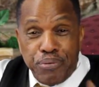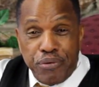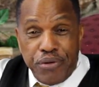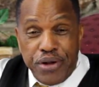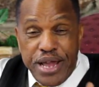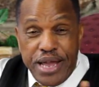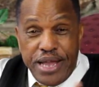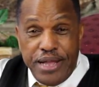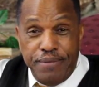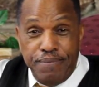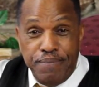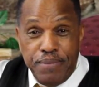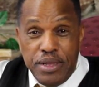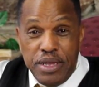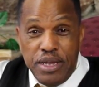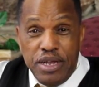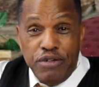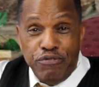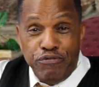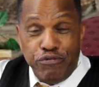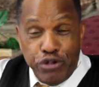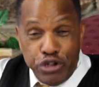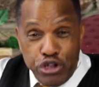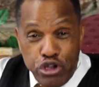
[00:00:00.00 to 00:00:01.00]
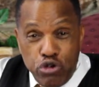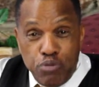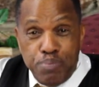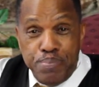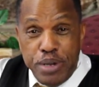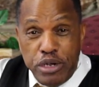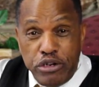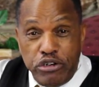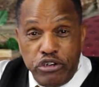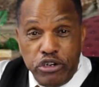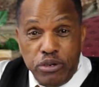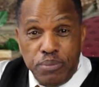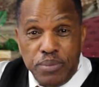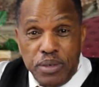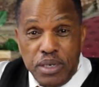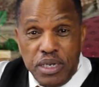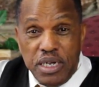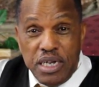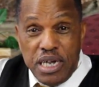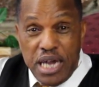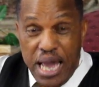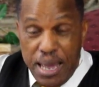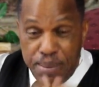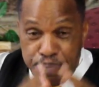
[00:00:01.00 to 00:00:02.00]
praying for you, Bishop,
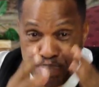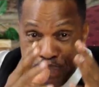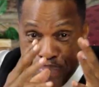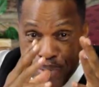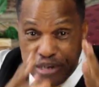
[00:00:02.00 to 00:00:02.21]
and